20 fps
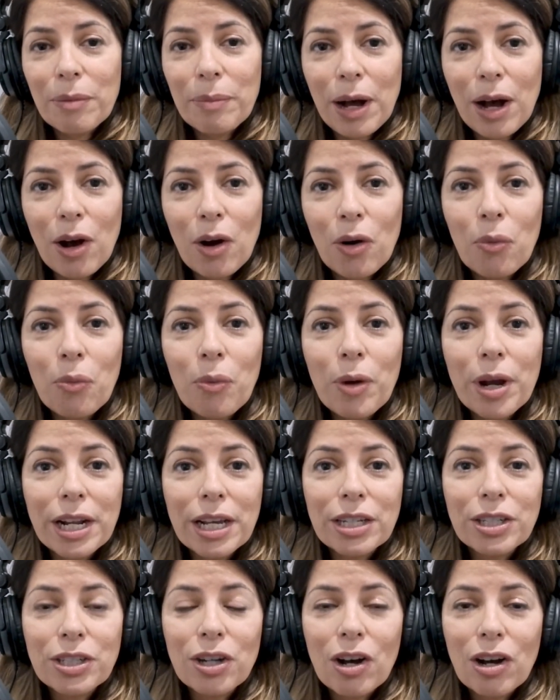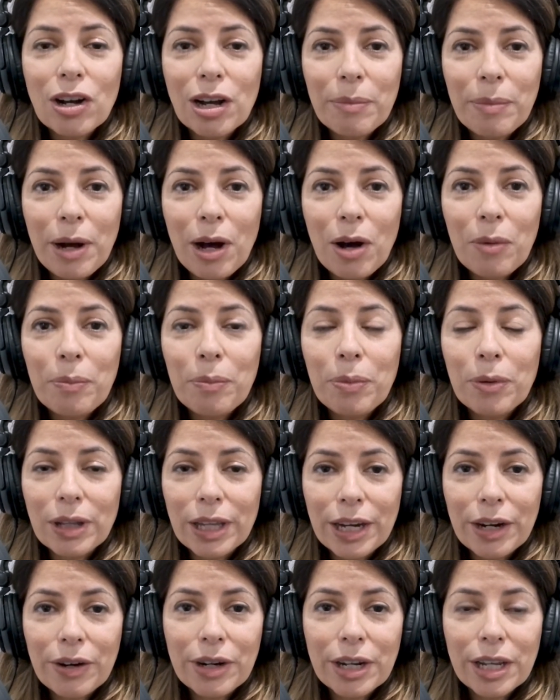about when I talk about
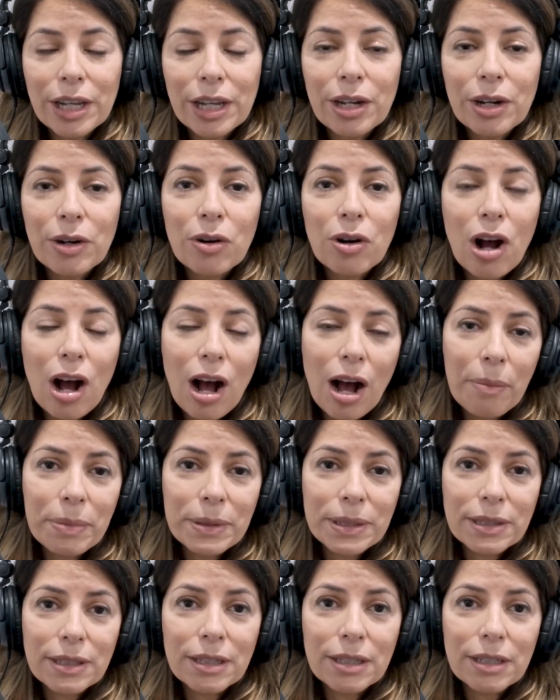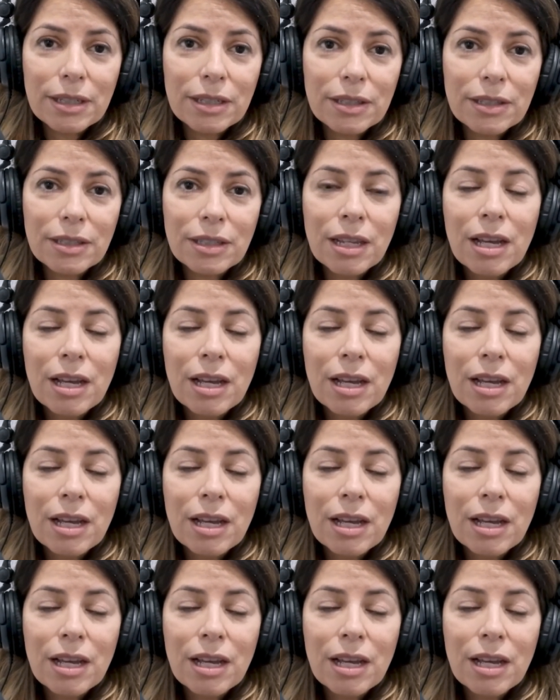polarity or opposites